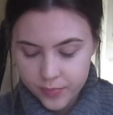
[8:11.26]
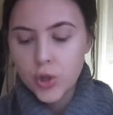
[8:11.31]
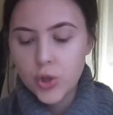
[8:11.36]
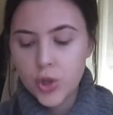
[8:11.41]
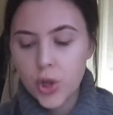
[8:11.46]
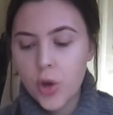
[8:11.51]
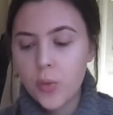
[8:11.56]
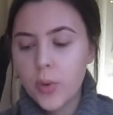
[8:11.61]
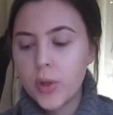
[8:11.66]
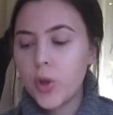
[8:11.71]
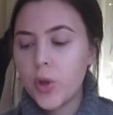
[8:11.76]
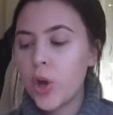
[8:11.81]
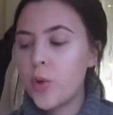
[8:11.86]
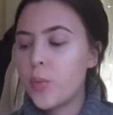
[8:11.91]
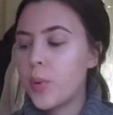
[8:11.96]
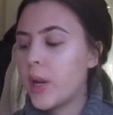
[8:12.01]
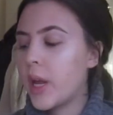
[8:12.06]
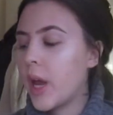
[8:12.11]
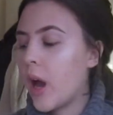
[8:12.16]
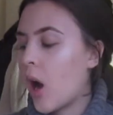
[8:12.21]
So when you
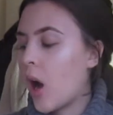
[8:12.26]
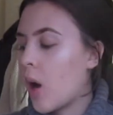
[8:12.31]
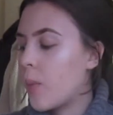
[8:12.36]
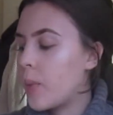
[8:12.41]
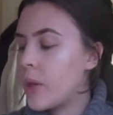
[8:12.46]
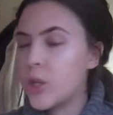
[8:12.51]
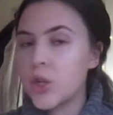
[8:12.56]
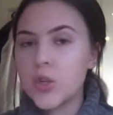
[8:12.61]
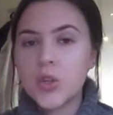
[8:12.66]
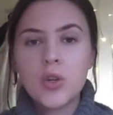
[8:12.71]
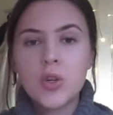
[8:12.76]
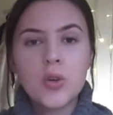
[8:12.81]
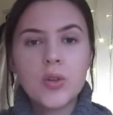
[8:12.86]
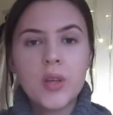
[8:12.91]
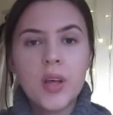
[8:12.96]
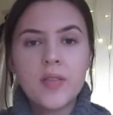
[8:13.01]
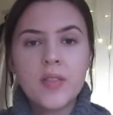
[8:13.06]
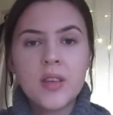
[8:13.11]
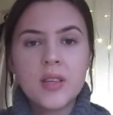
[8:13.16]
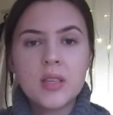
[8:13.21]
open it up, it just looks
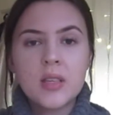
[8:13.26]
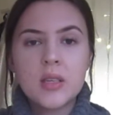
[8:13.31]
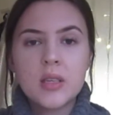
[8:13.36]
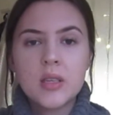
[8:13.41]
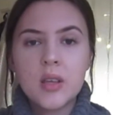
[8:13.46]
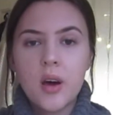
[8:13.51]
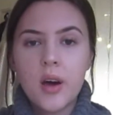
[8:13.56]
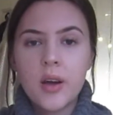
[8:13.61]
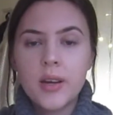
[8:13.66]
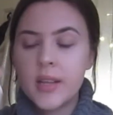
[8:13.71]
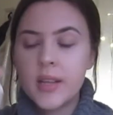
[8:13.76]
like this inside.